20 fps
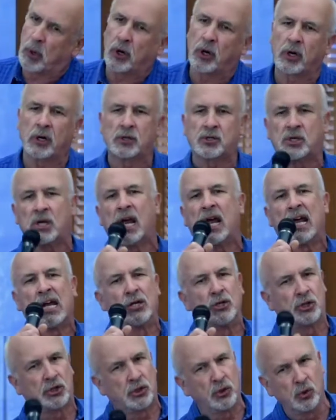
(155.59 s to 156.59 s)
parts
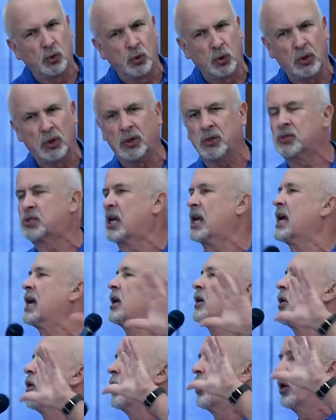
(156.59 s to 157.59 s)
and tools
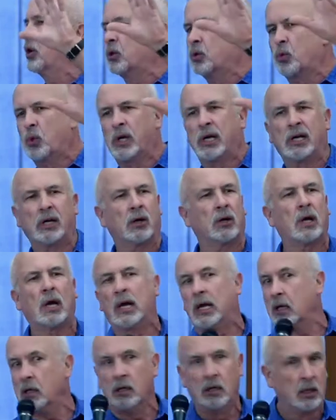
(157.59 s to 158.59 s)
and hardware.
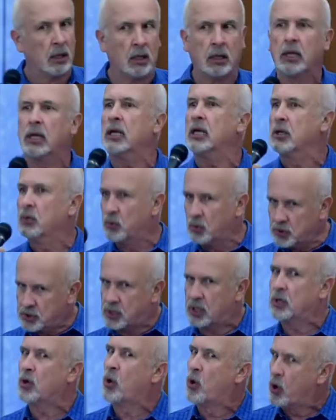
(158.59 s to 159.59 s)
And it was
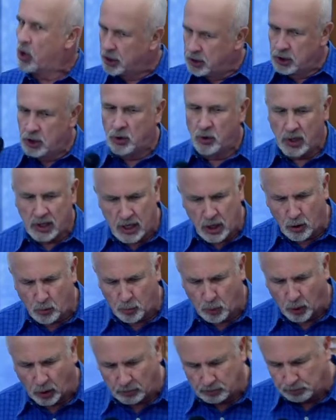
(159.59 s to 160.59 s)
an ongoing
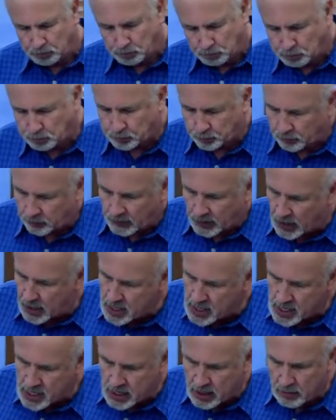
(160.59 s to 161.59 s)
airport.
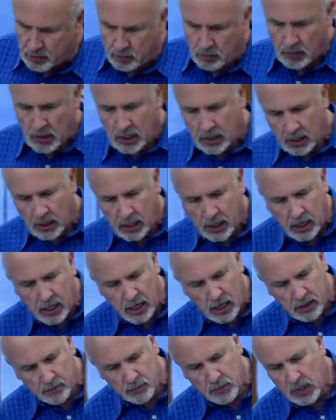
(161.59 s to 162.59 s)
Um,
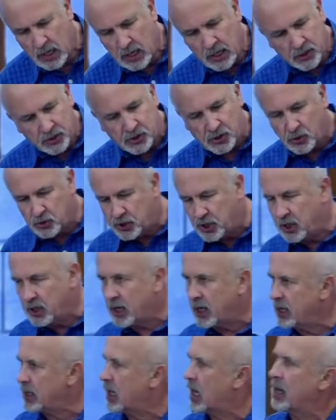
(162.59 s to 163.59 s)
uh, so
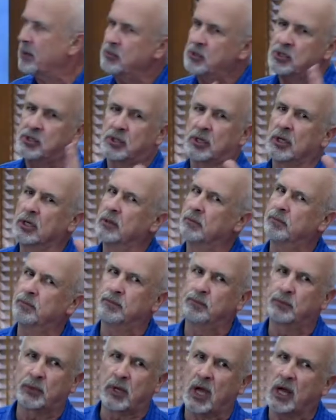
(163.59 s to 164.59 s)
tonight, I'm just going to
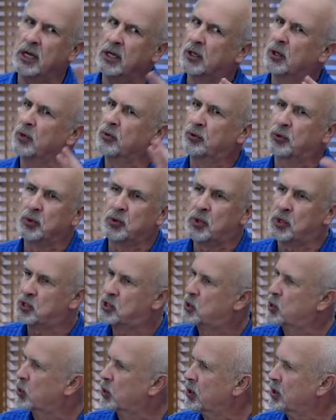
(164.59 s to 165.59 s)
kind of go through the
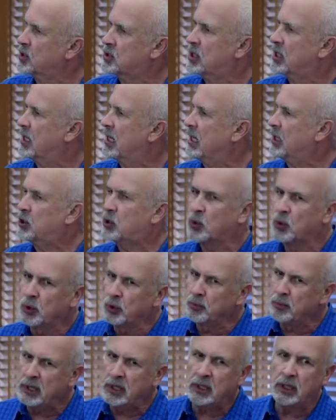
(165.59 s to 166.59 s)
stories that he
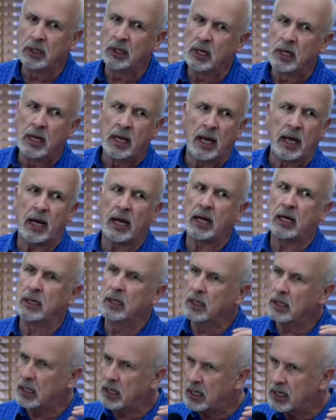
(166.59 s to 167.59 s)
told me
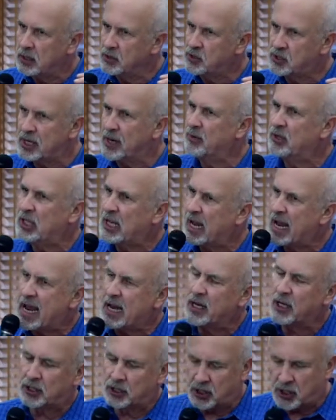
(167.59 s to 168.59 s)
and, and some of the
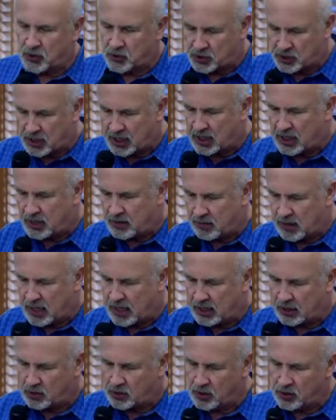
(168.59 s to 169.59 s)
anecdotes that he,
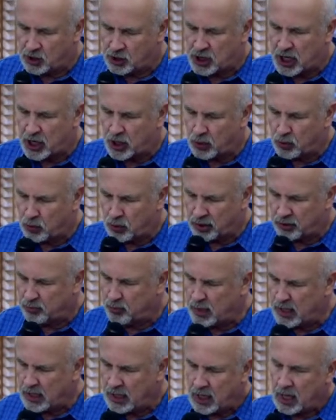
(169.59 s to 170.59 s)
he shared
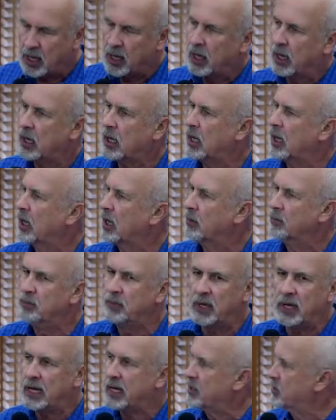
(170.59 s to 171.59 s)
with me
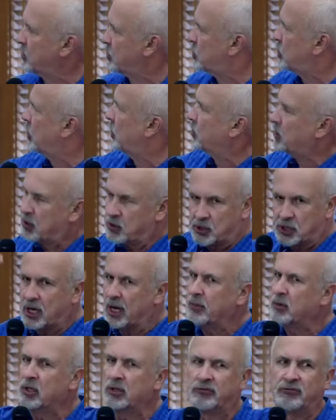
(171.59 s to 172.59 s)
um, and show you
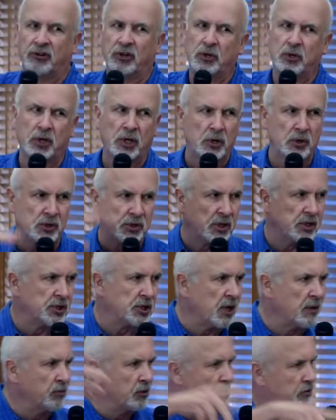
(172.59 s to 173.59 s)
some of the photos and
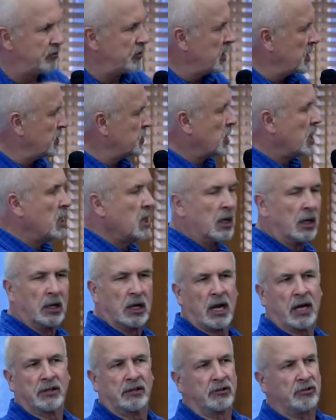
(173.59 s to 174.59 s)
some of the things, a
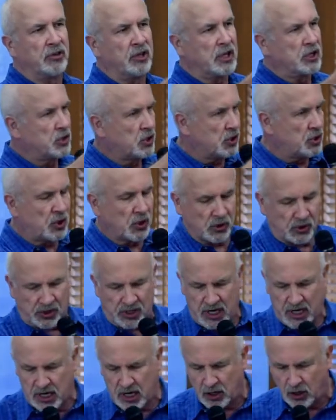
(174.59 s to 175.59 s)
lot of the things that you'll
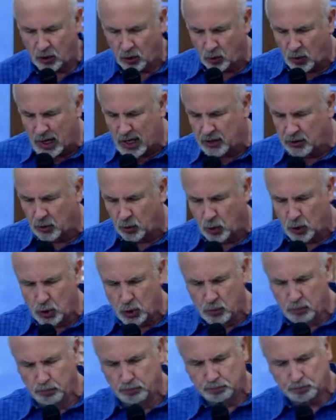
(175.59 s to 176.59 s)
see here around the
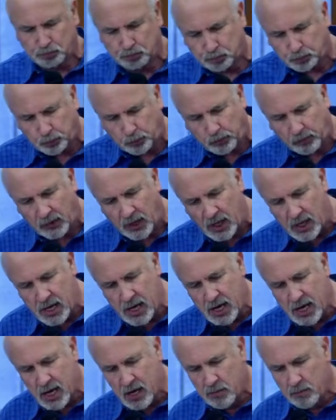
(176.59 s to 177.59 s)
room.
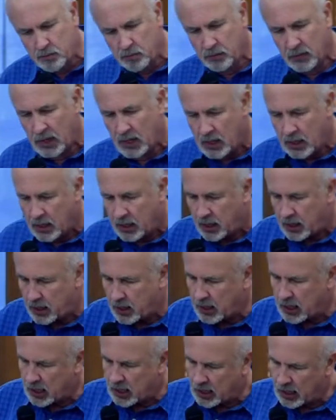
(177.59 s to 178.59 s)
Um,
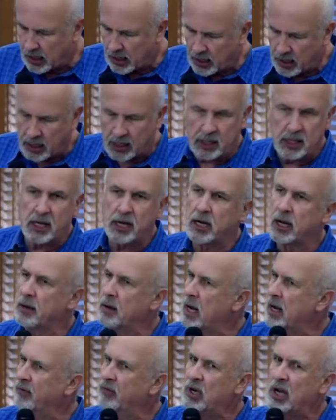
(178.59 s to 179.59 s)
uh, and then
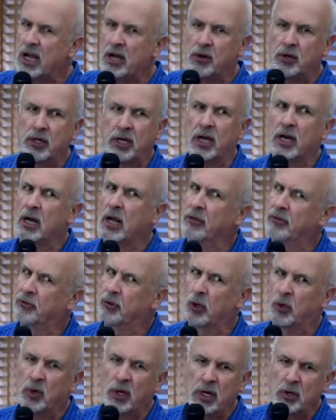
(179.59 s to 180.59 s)
I, every now and then I'll
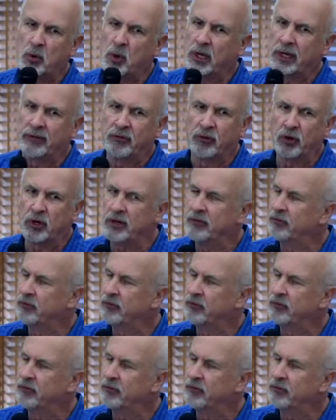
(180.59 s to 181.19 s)
throw in whatever